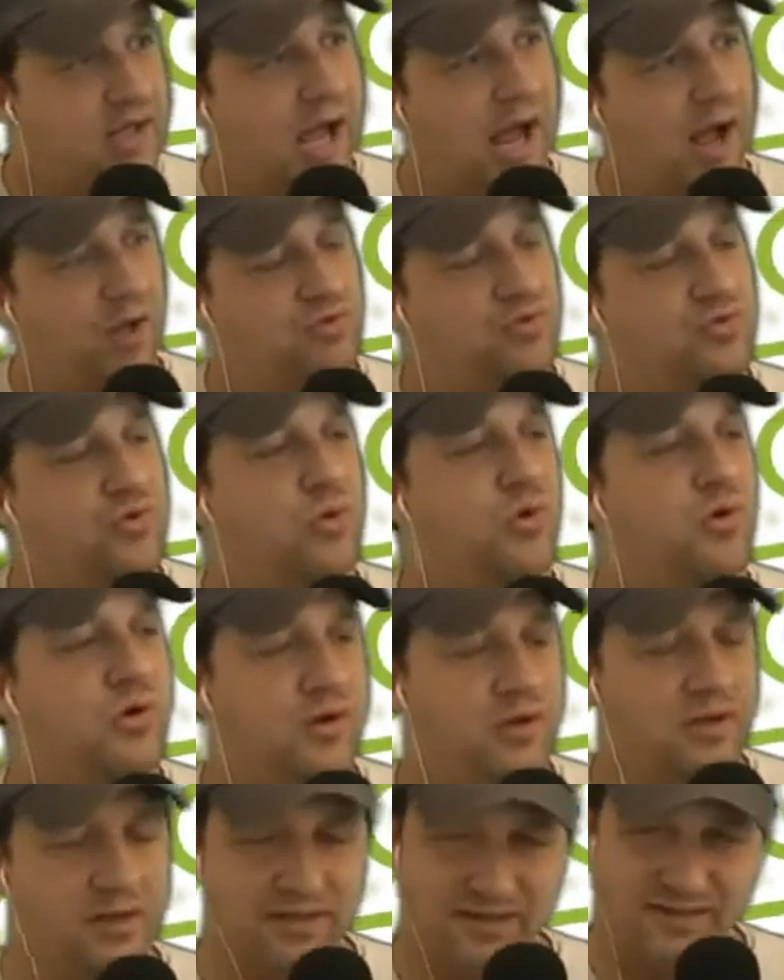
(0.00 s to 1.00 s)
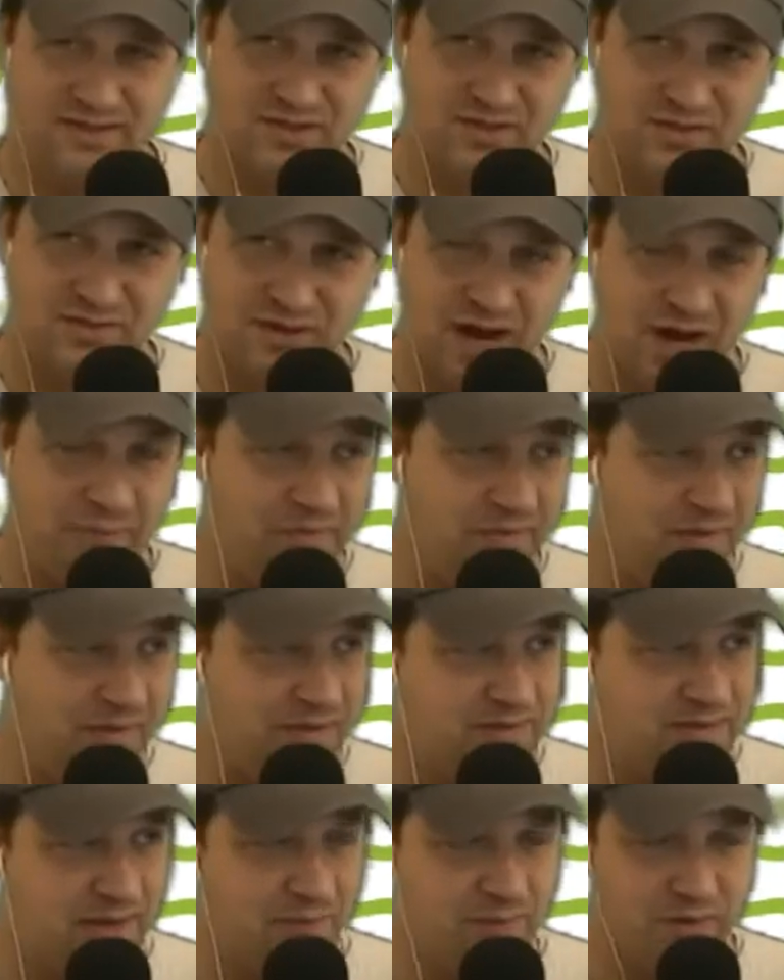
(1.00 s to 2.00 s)
How Door described
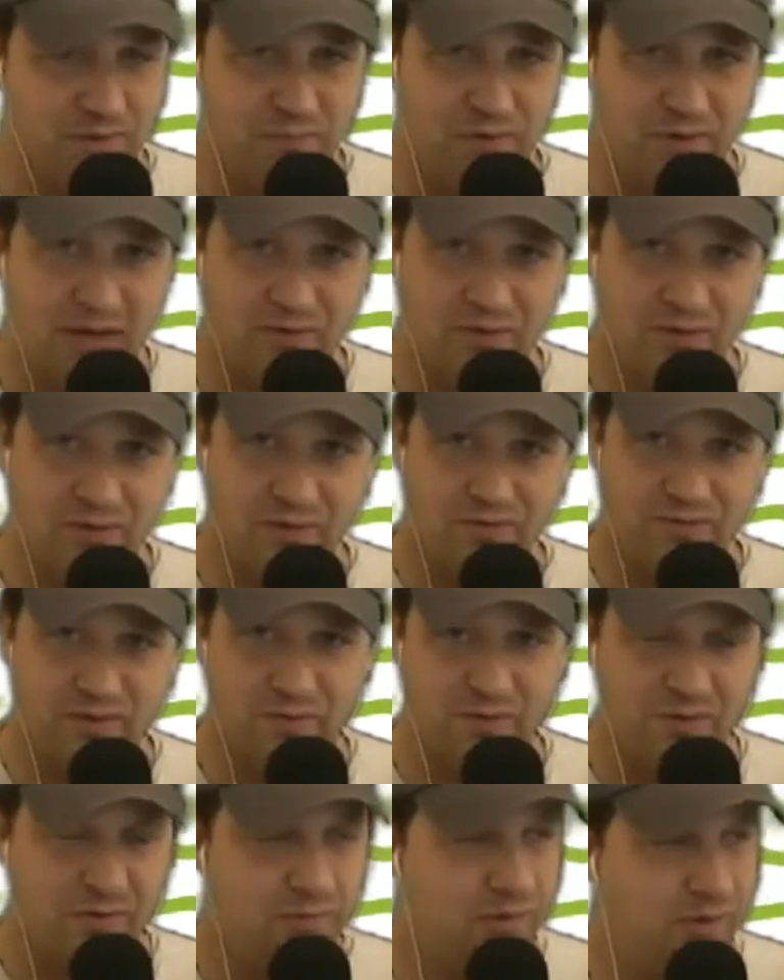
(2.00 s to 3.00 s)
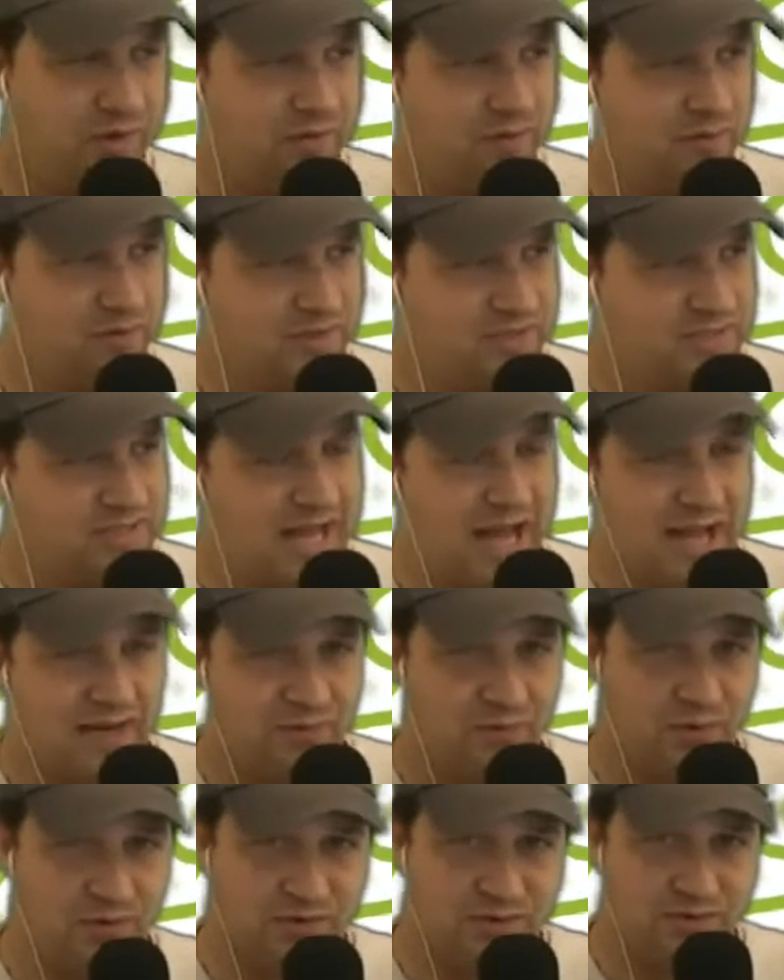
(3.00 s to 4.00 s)
this, I don't know if I want to put it in those
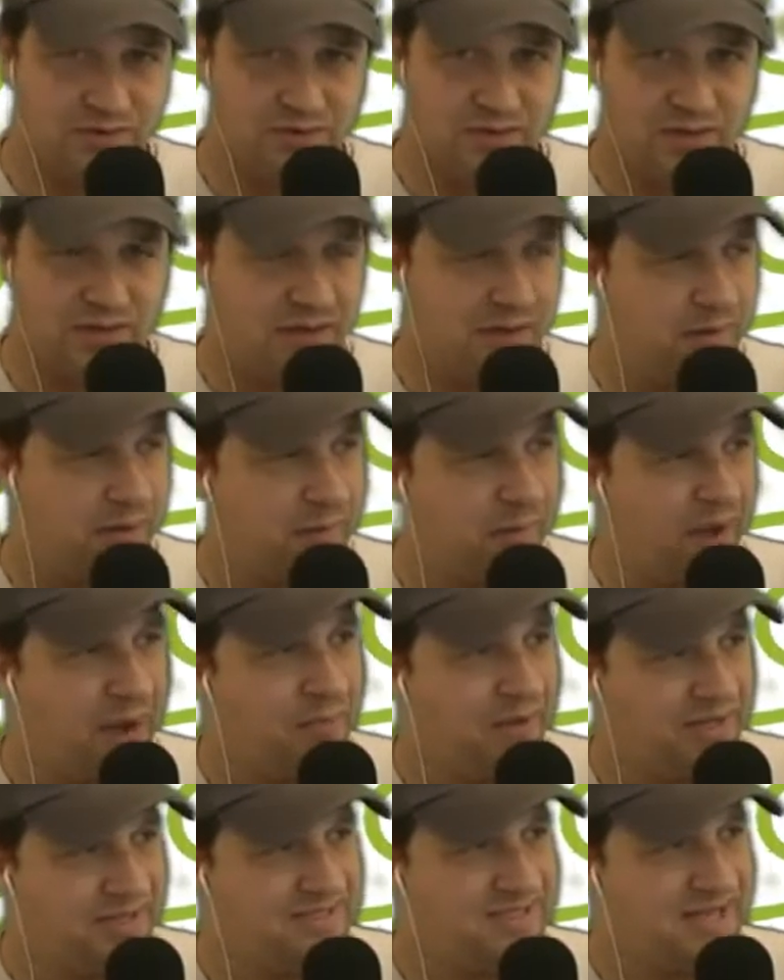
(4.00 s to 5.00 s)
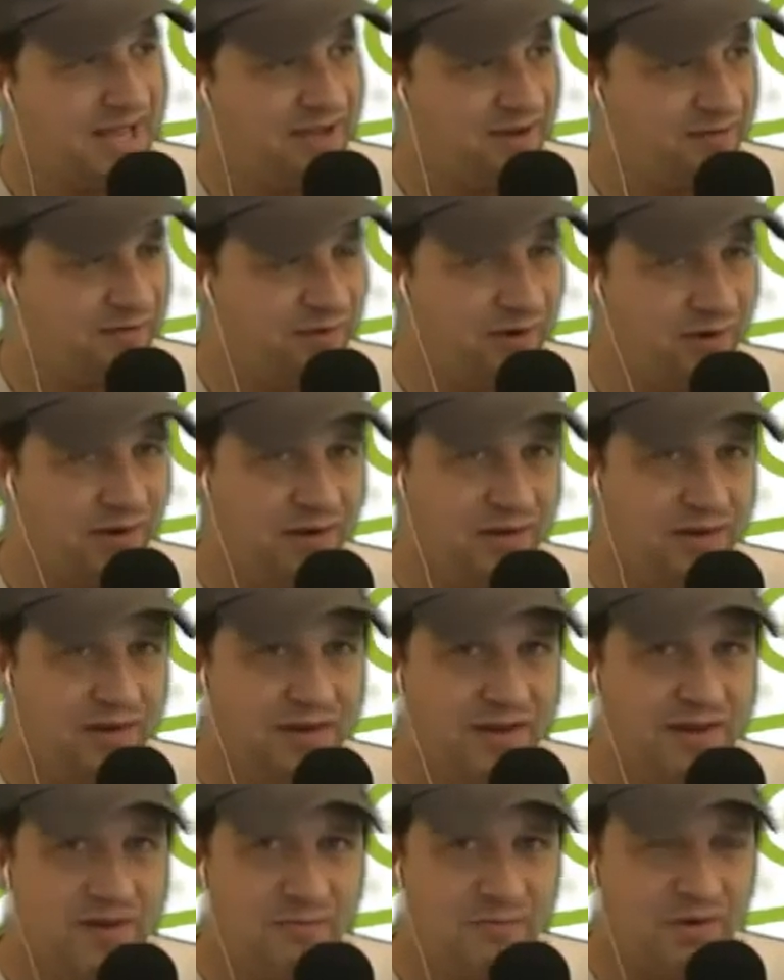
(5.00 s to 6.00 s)
exact words because I might say it wrong,
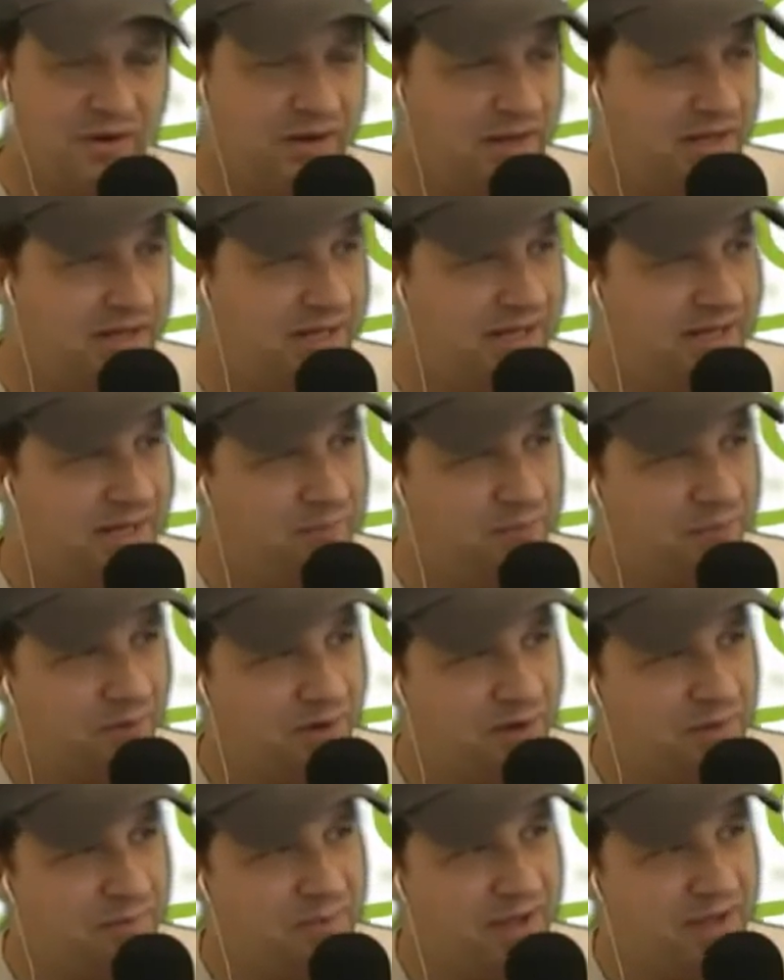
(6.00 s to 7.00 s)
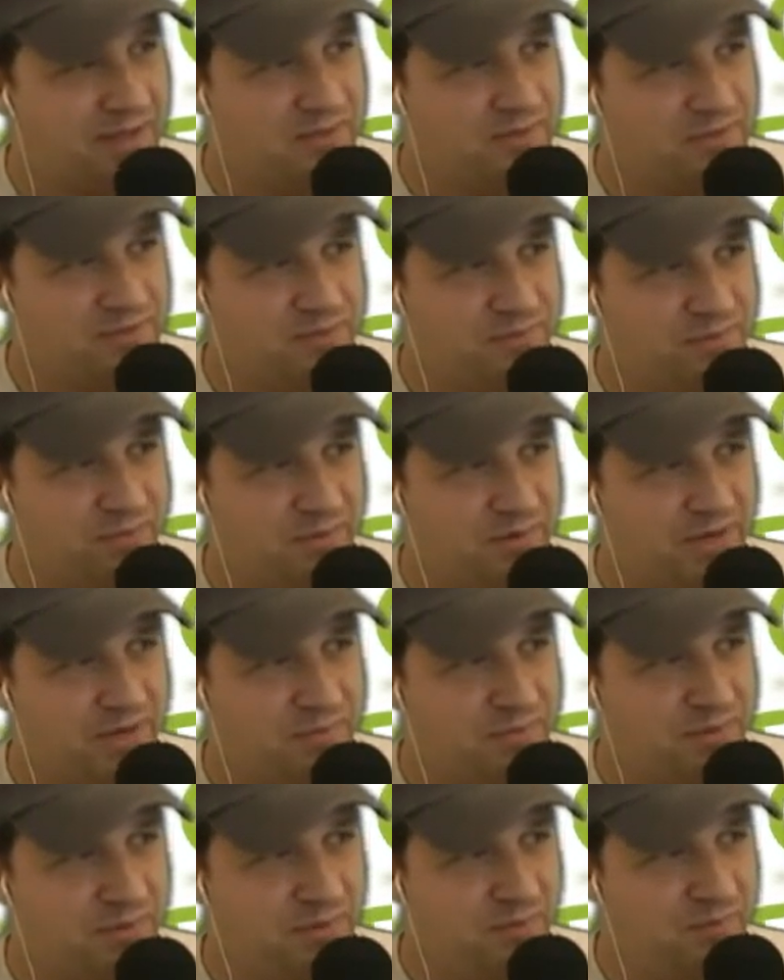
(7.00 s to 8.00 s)
but it brought him back to his
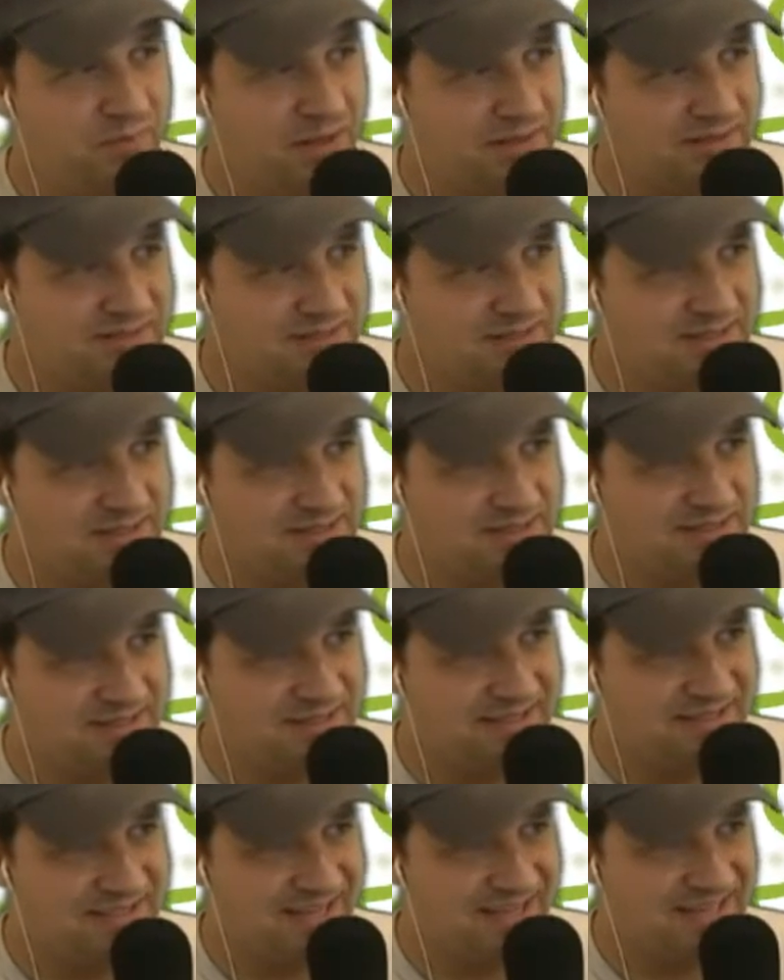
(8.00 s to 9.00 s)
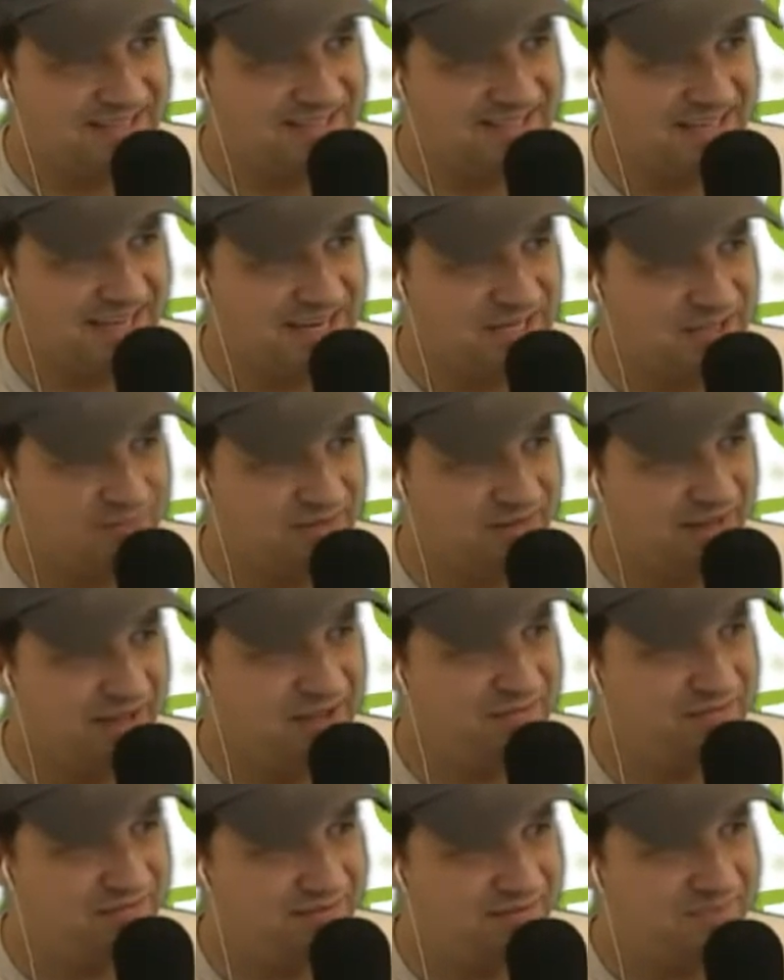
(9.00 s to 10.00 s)
prepubescent stage of
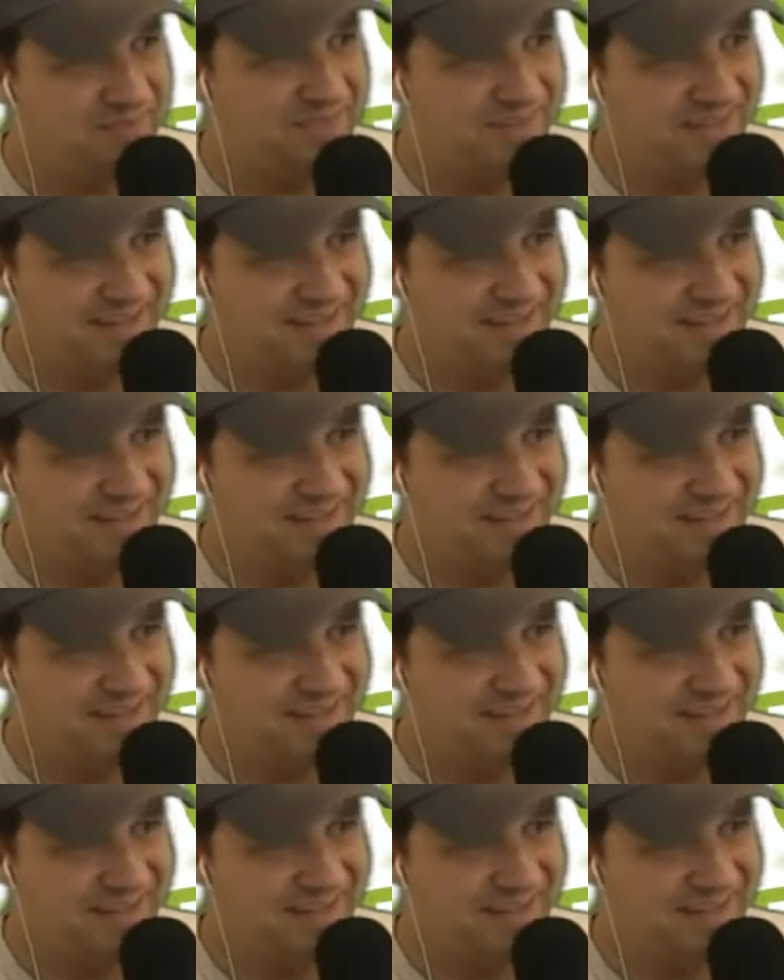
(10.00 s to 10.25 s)
life.